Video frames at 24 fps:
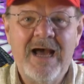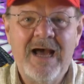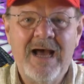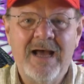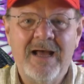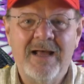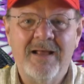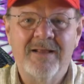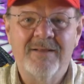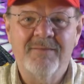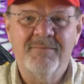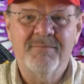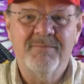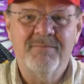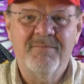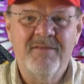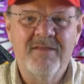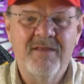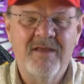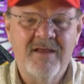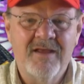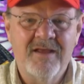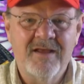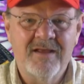uh,
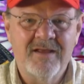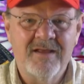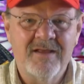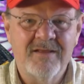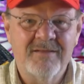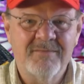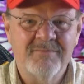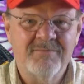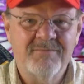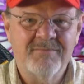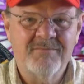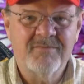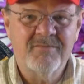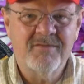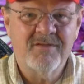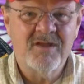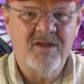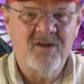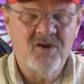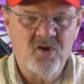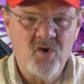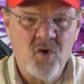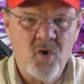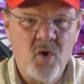the, uh,
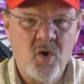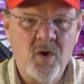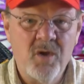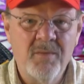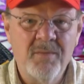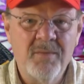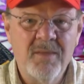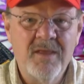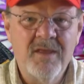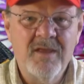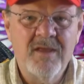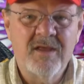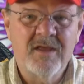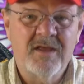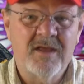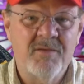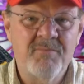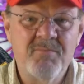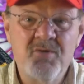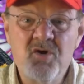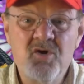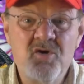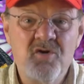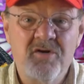control,
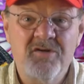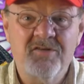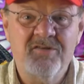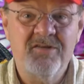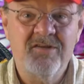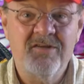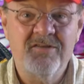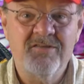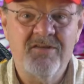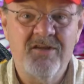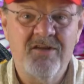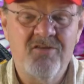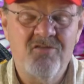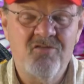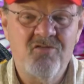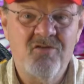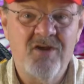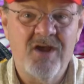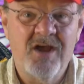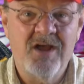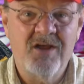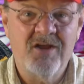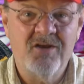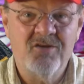computer
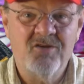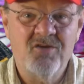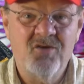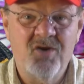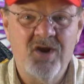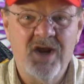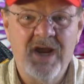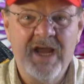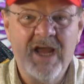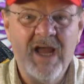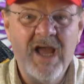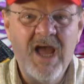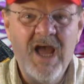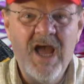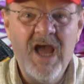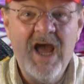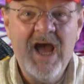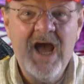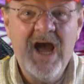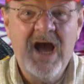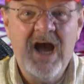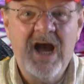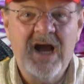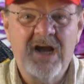assisted uh, tuning
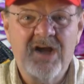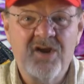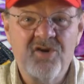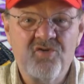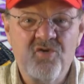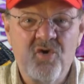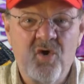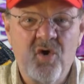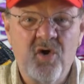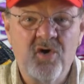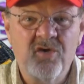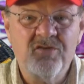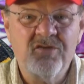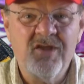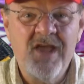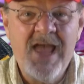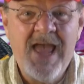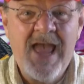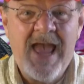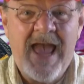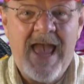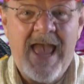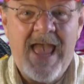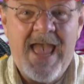controls,
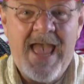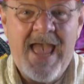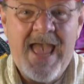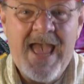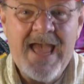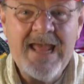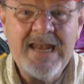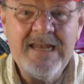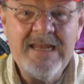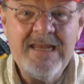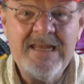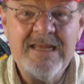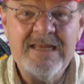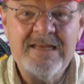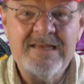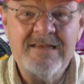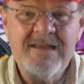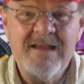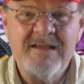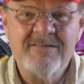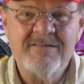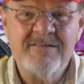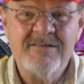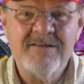and
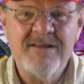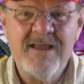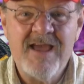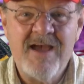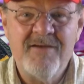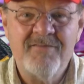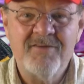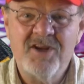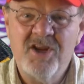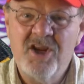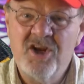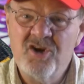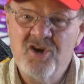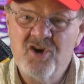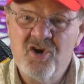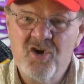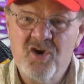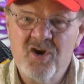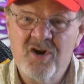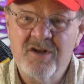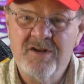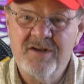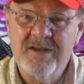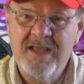it doesn't have an
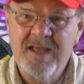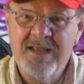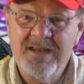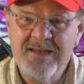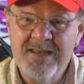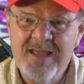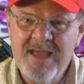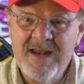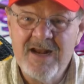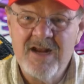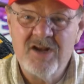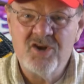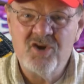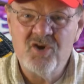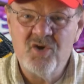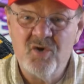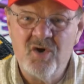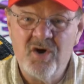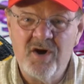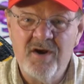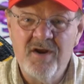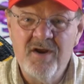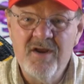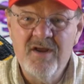internal antenna
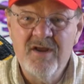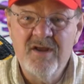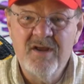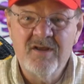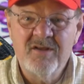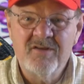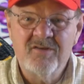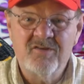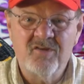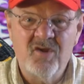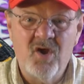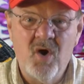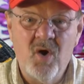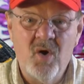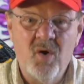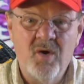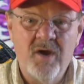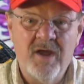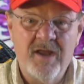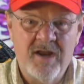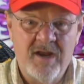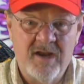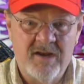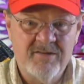tuner.
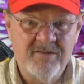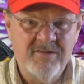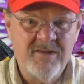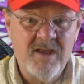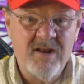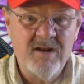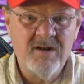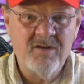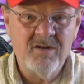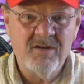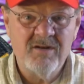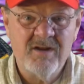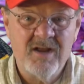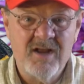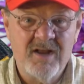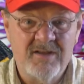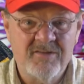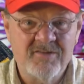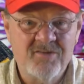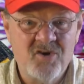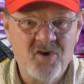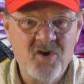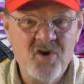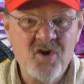So an external
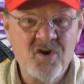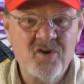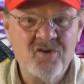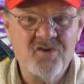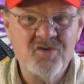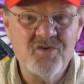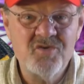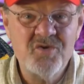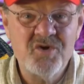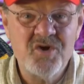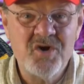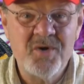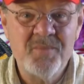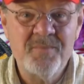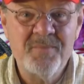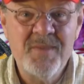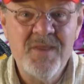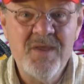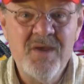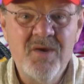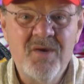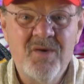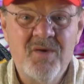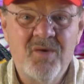external tuner
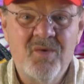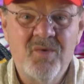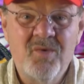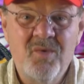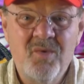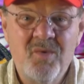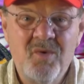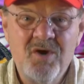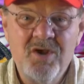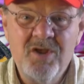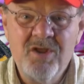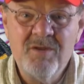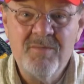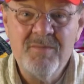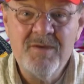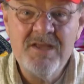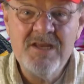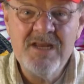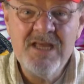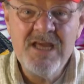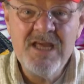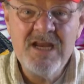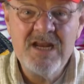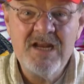will
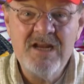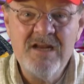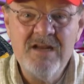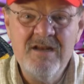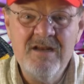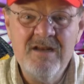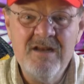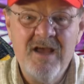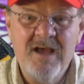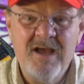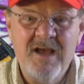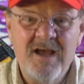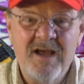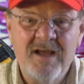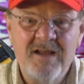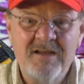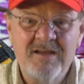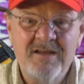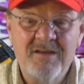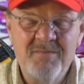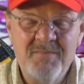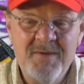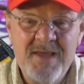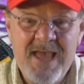be needed uh,
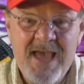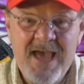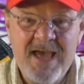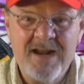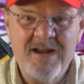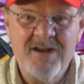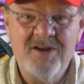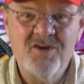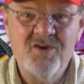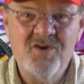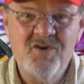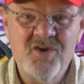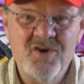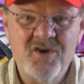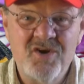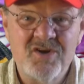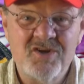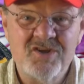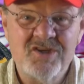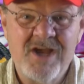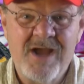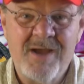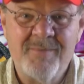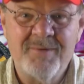to be added to
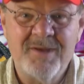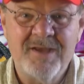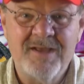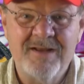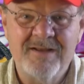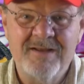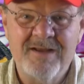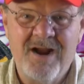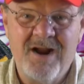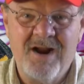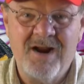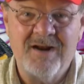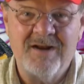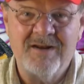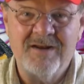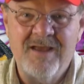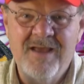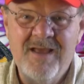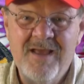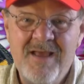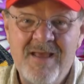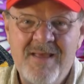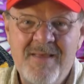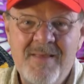your shopping cart.